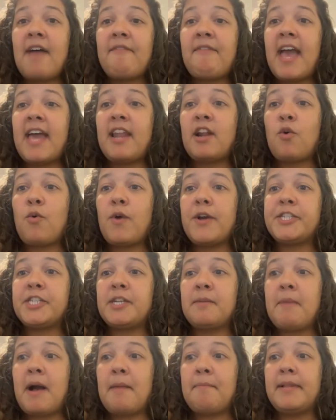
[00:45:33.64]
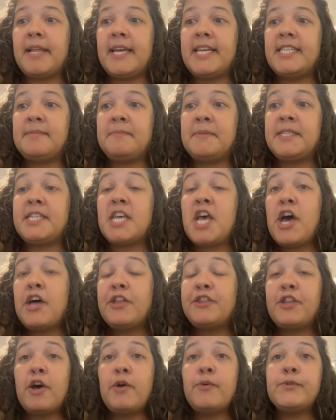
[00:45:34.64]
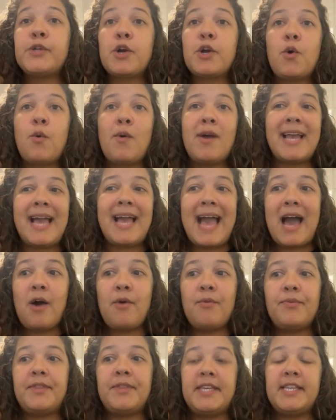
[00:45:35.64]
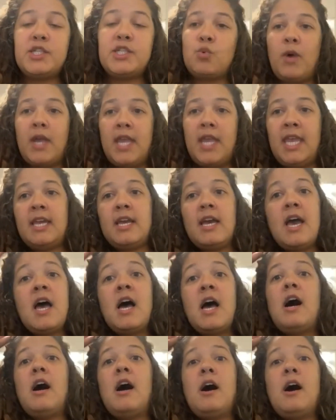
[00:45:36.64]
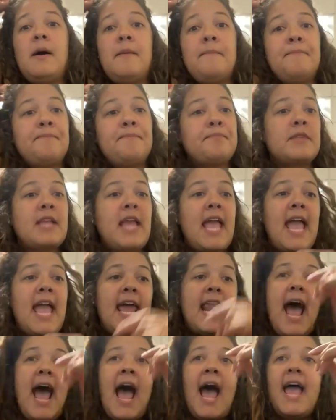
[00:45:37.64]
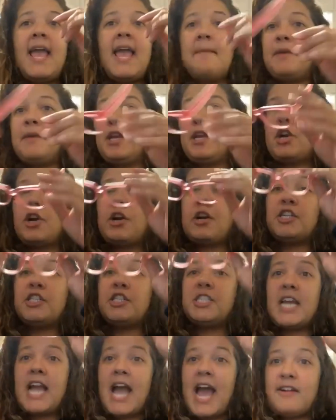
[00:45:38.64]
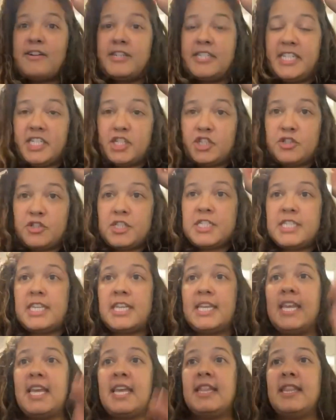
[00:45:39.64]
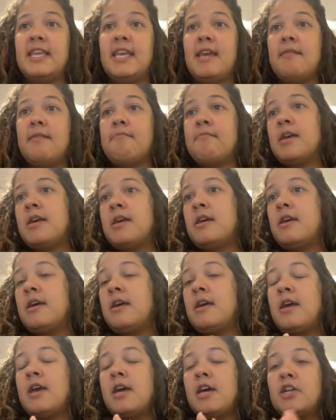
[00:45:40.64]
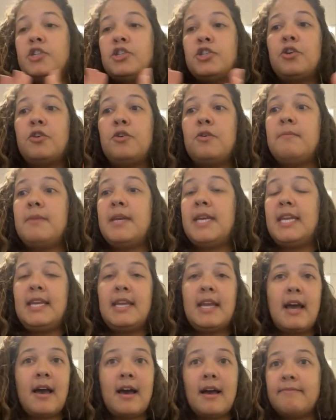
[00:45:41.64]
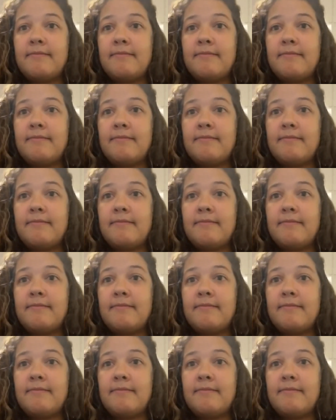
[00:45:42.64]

I've had a question about placements. Those are going out this week. Um, and I am encouraging our districts to get them to me